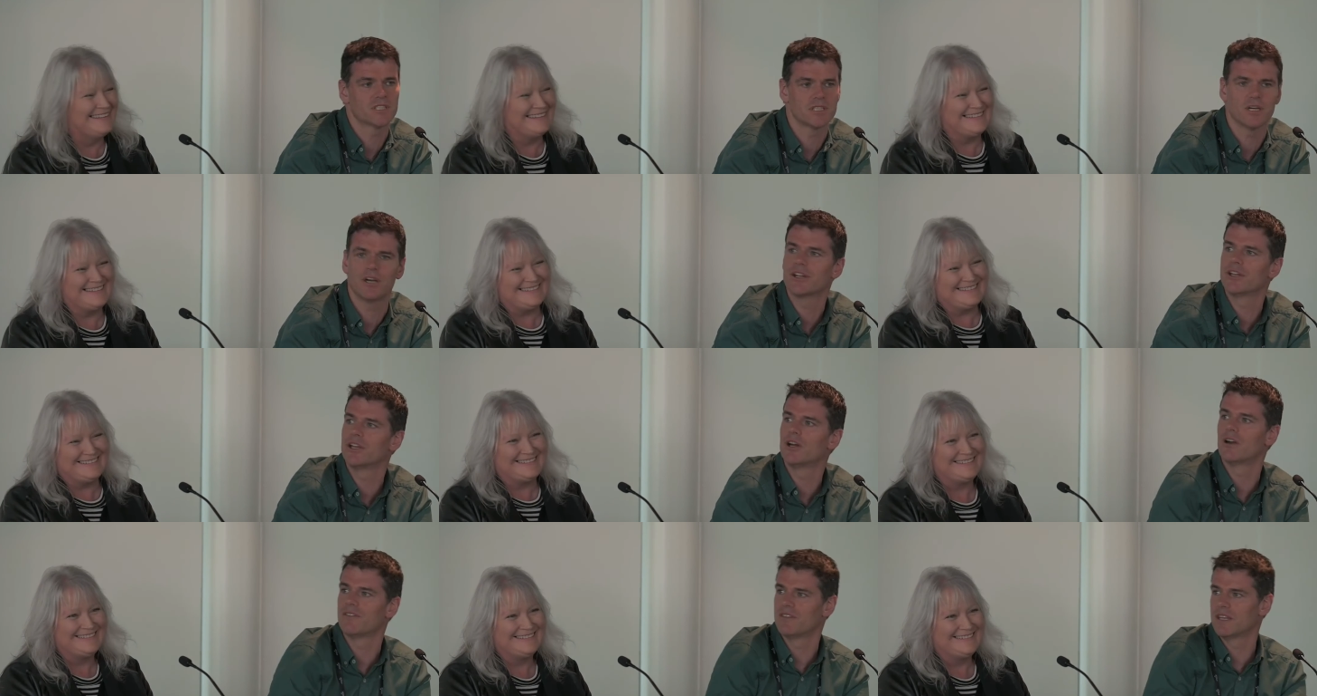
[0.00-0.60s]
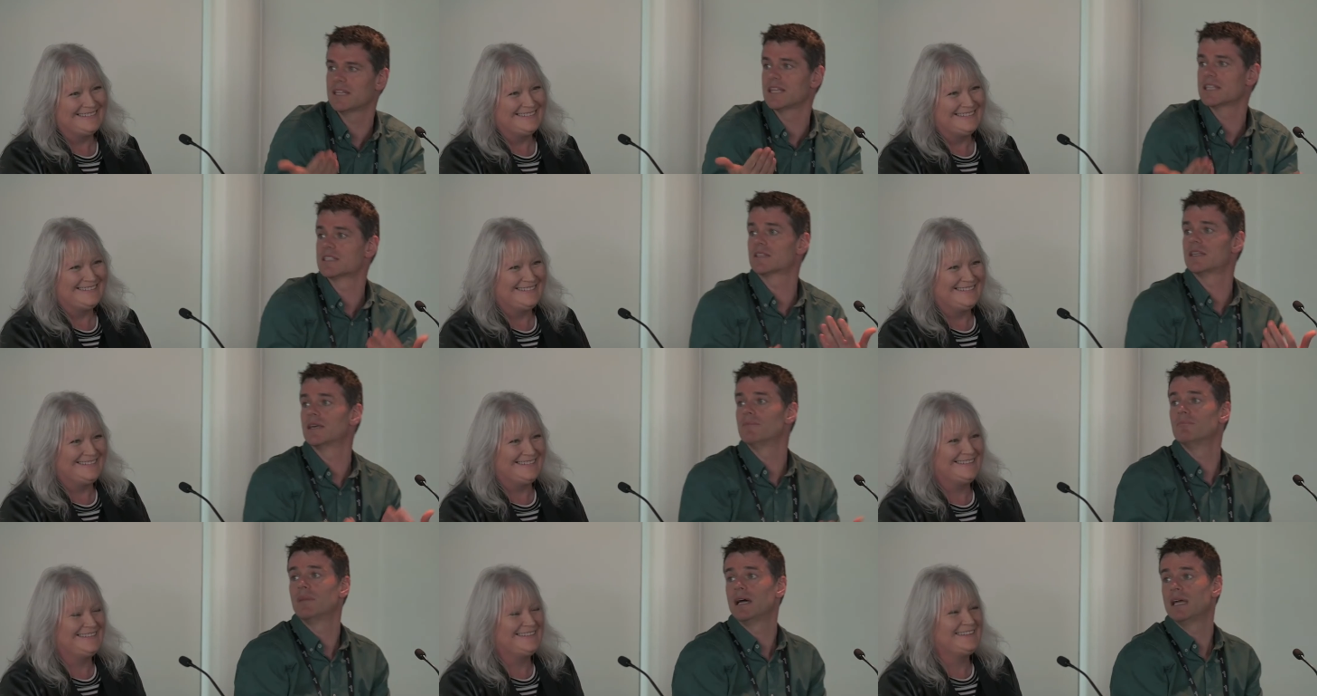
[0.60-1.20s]
Speaker 1: so I don't know. I think
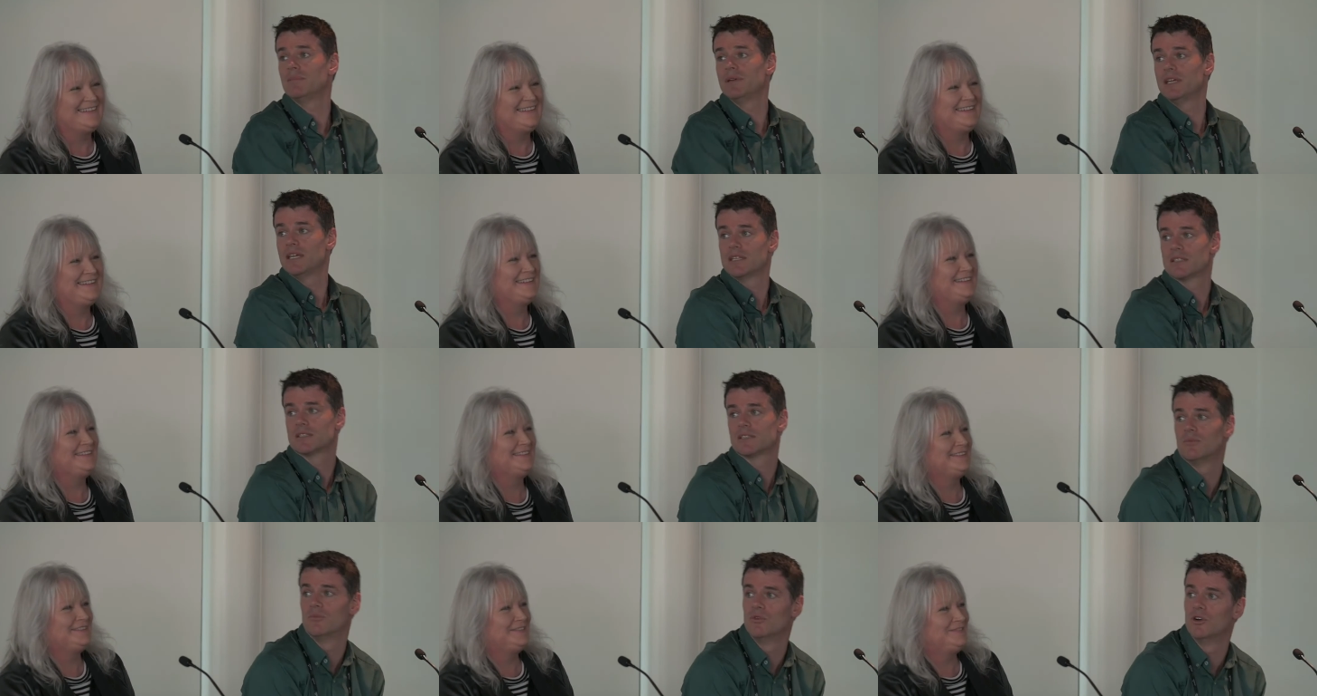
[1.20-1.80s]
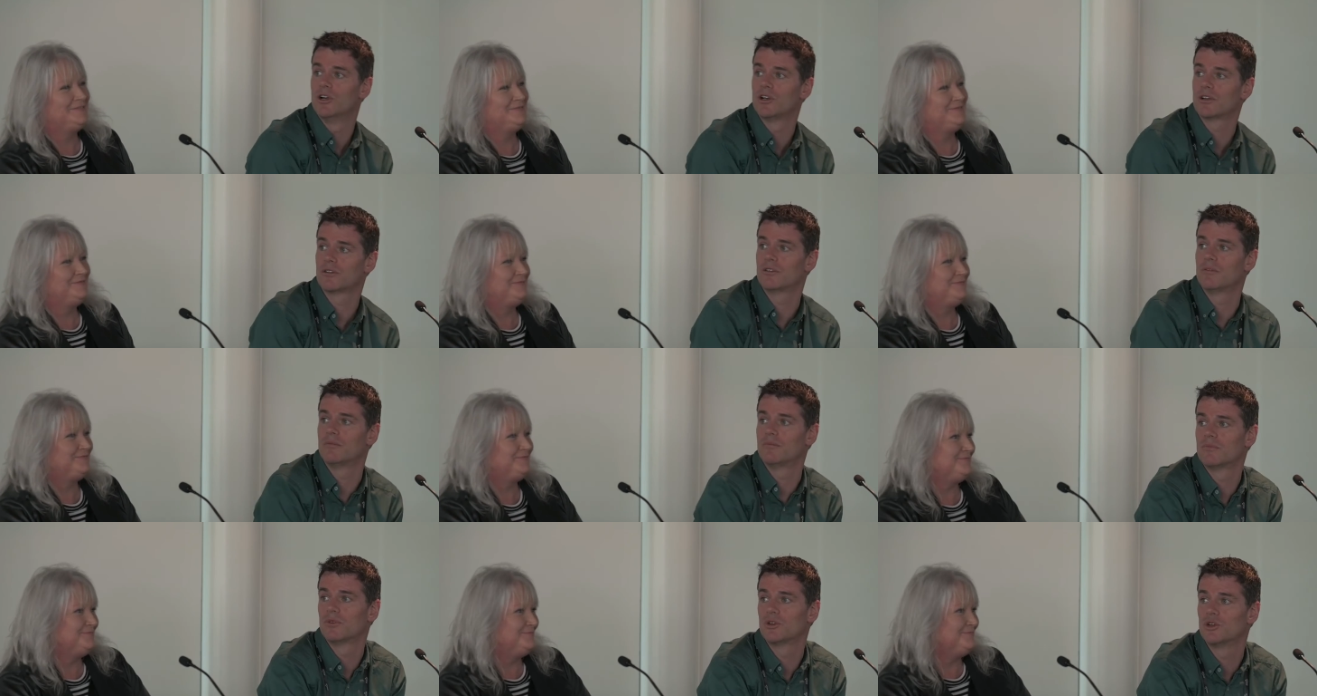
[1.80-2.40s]
there's, there maybe is some
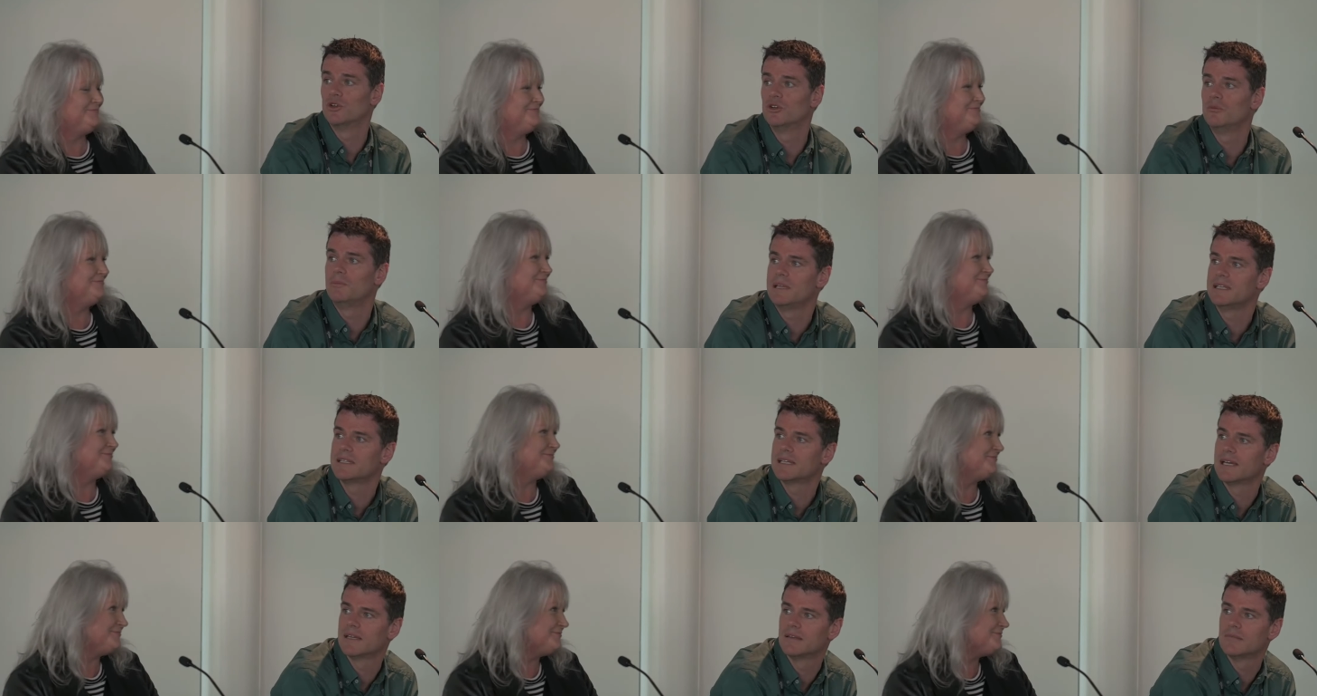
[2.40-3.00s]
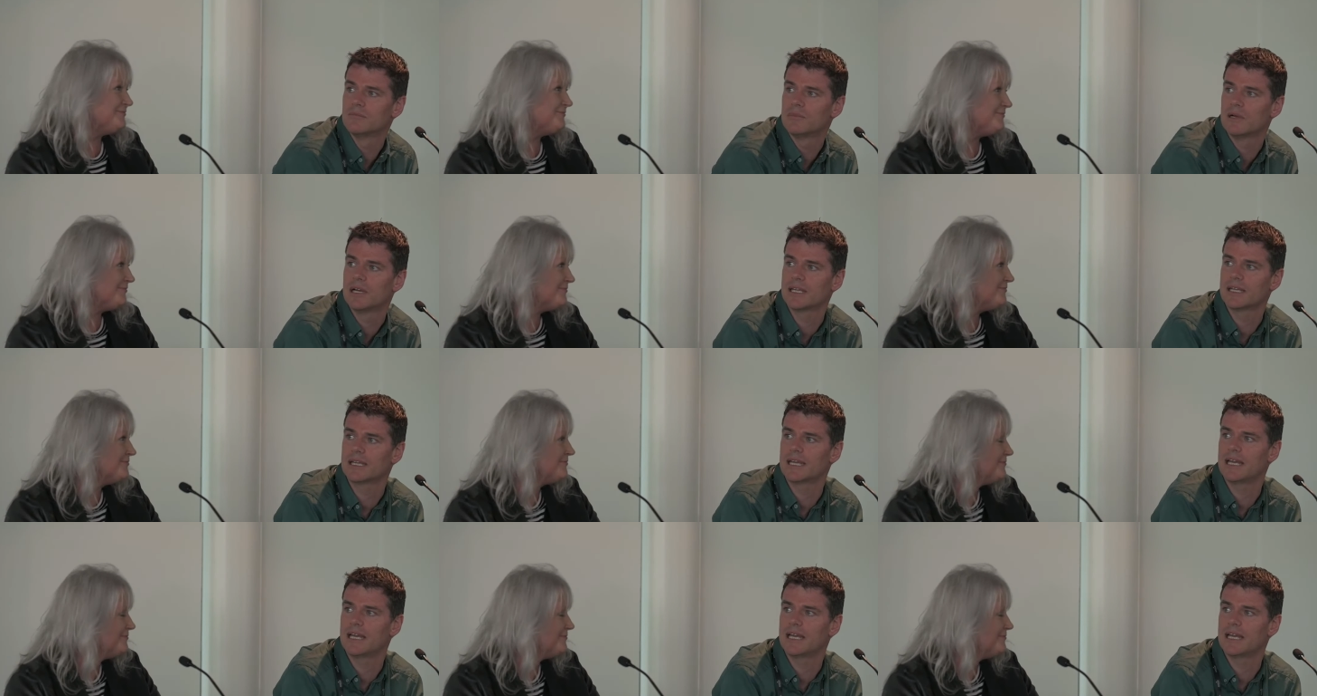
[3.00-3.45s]
work that could be done by